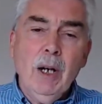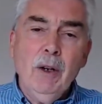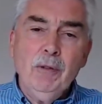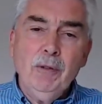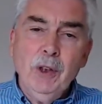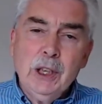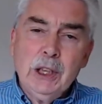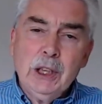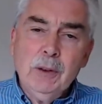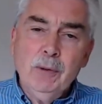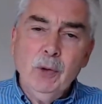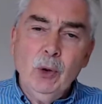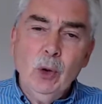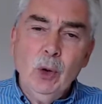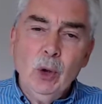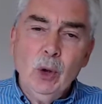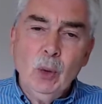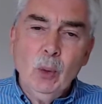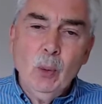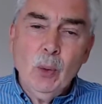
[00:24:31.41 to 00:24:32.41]
first of
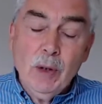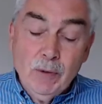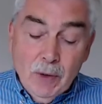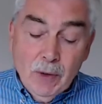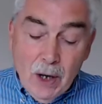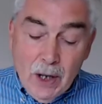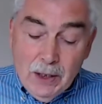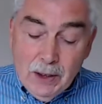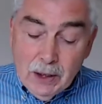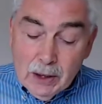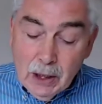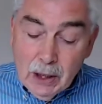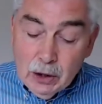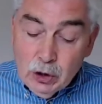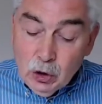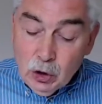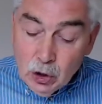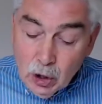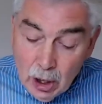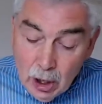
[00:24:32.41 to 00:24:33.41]
all, we find that a
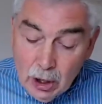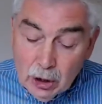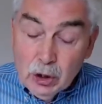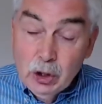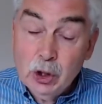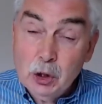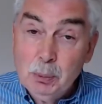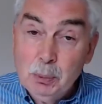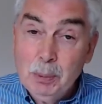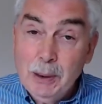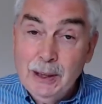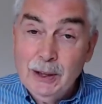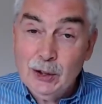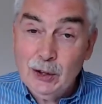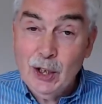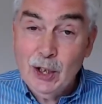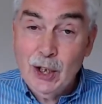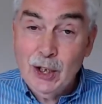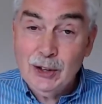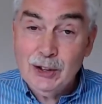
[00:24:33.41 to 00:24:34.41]
church has been
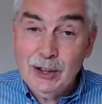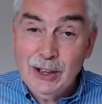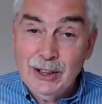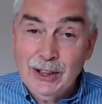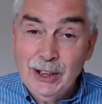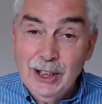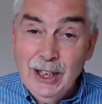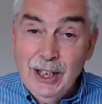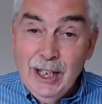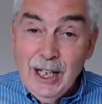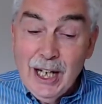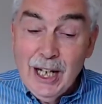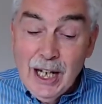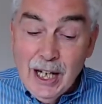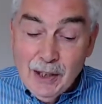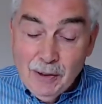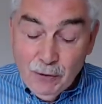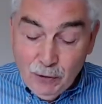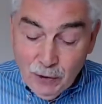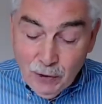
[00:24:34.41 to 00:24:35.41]
started
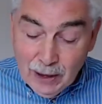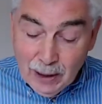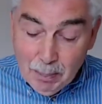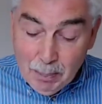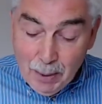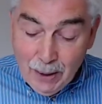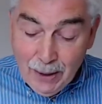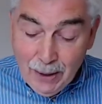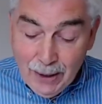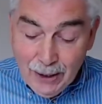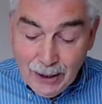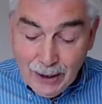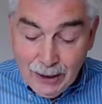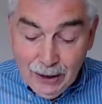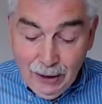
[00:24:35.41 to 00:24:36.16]
in Philippi.